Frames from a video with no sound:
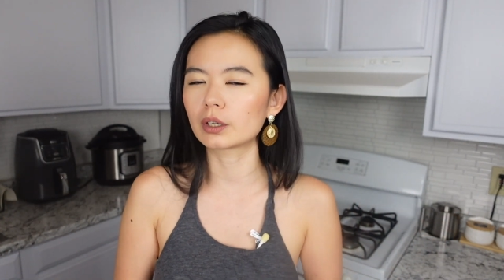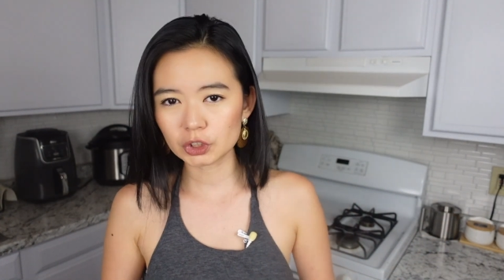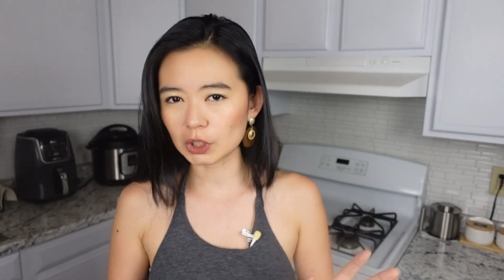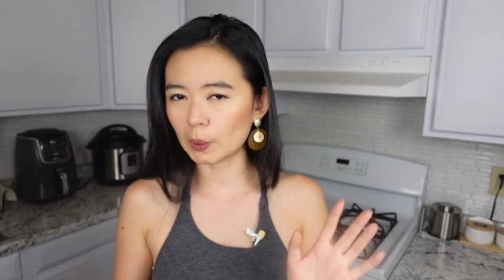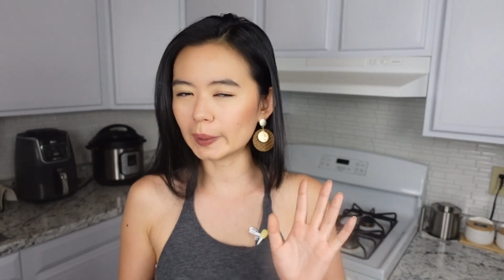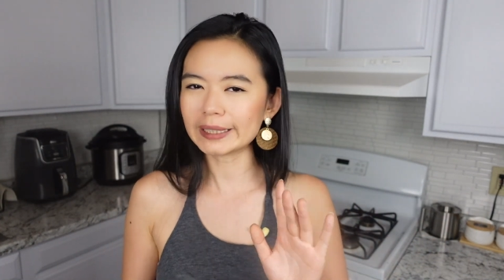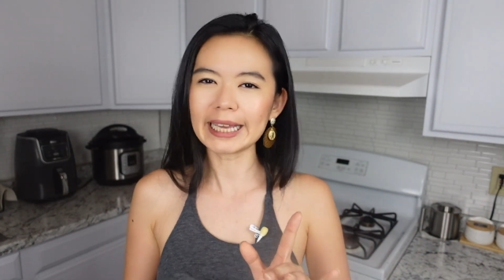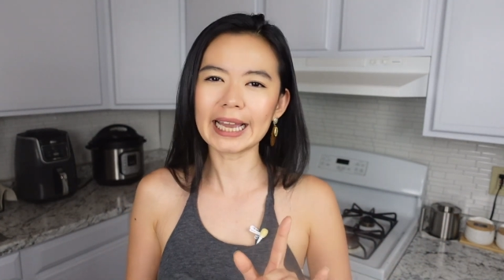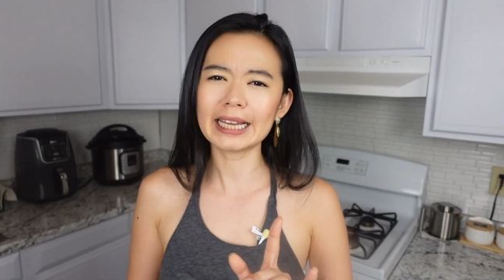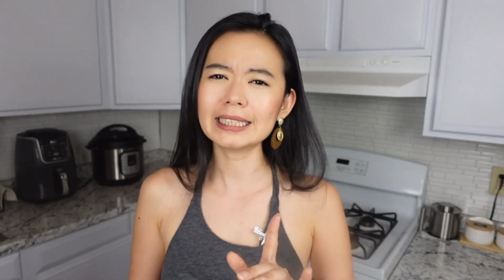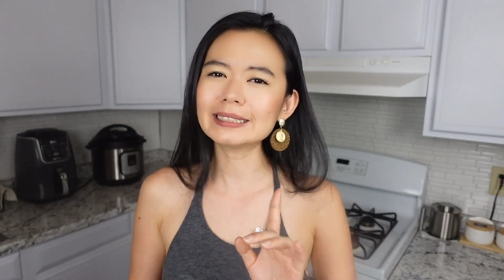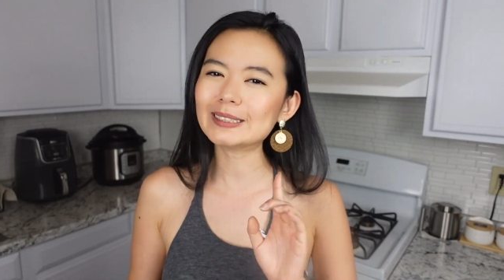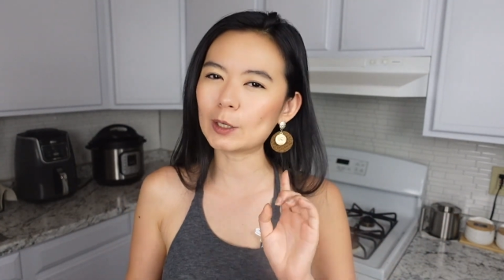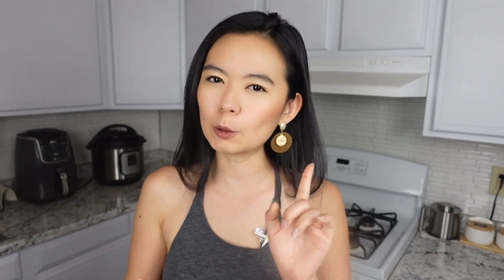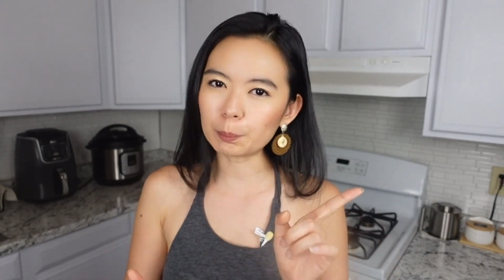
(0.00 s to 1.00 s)
So
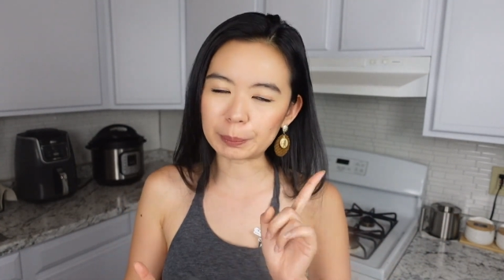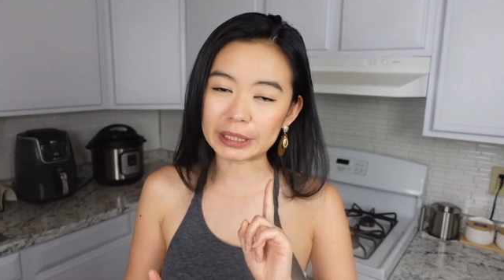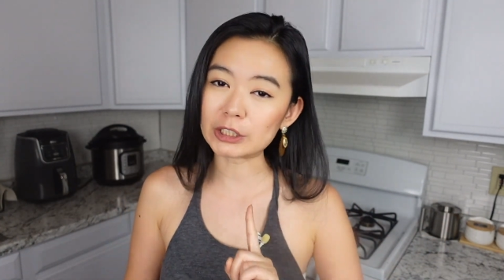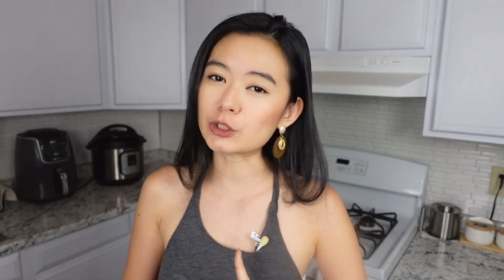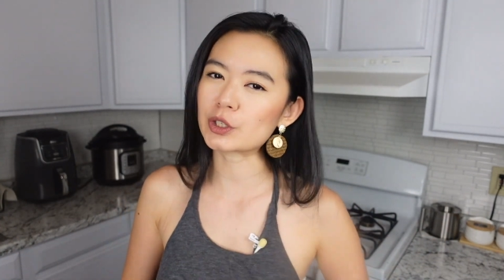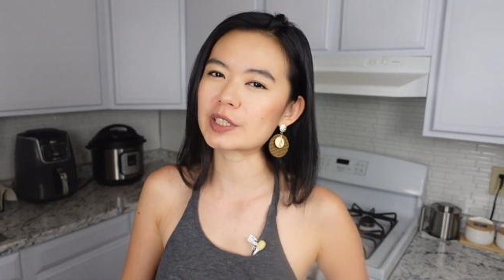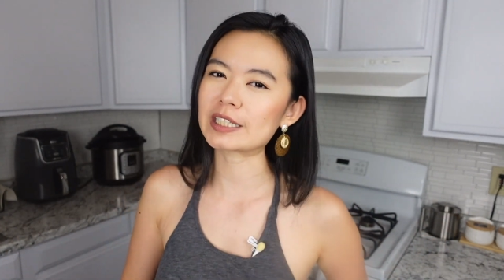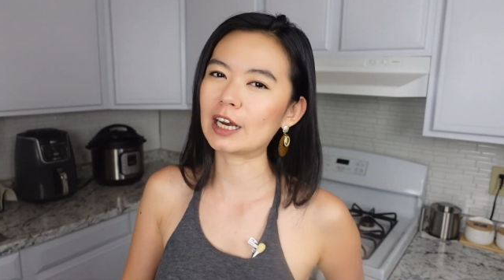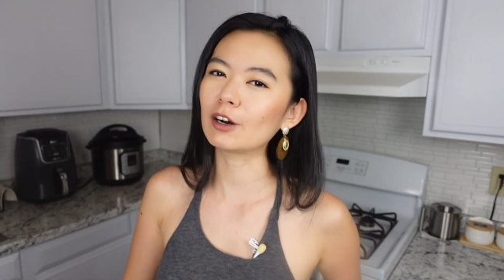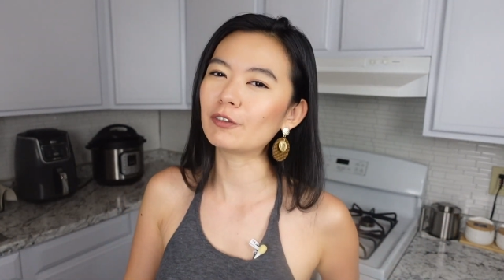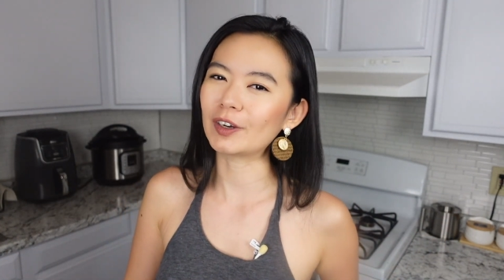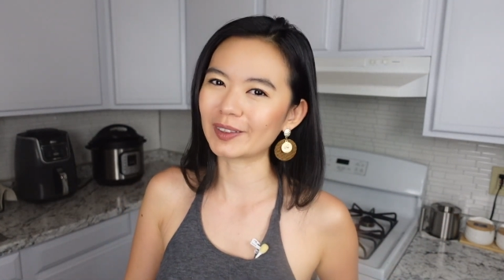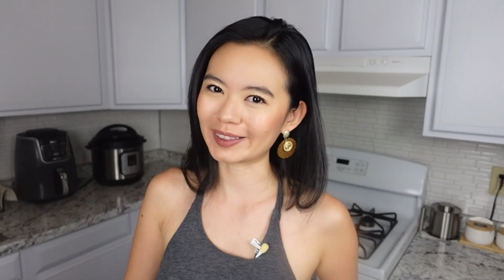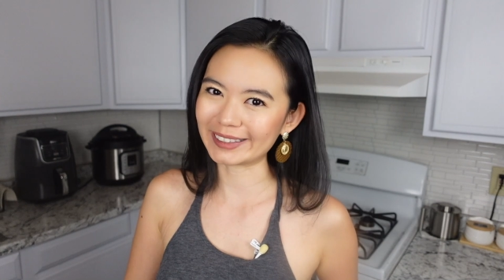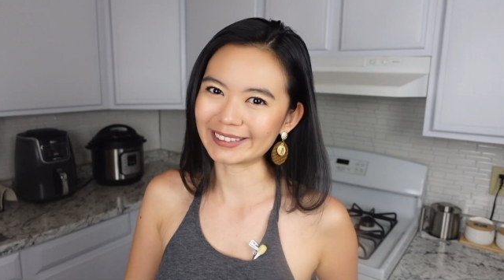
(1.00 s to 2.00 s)
again, don't beat yourself
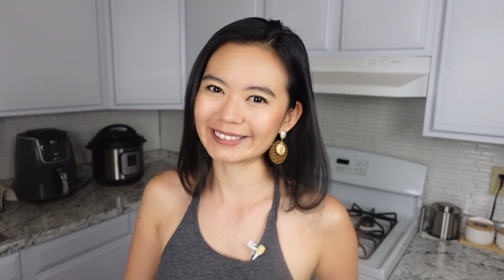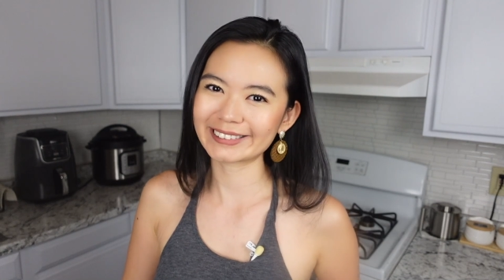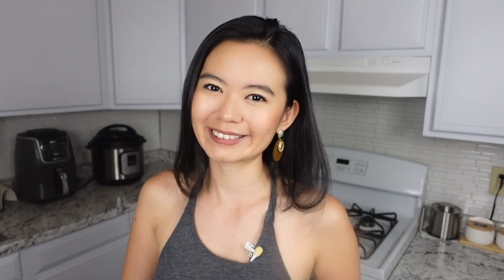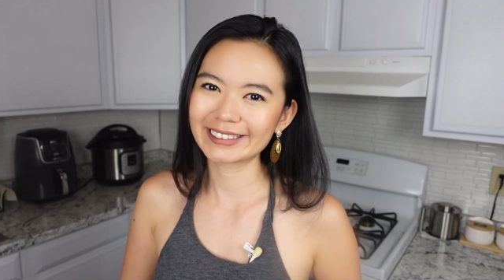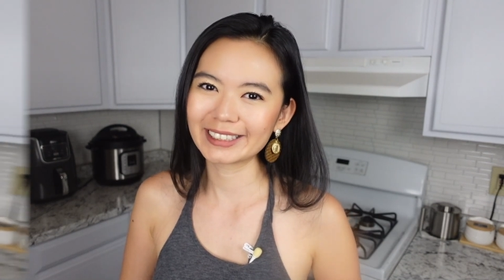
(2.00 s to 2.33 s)
on this.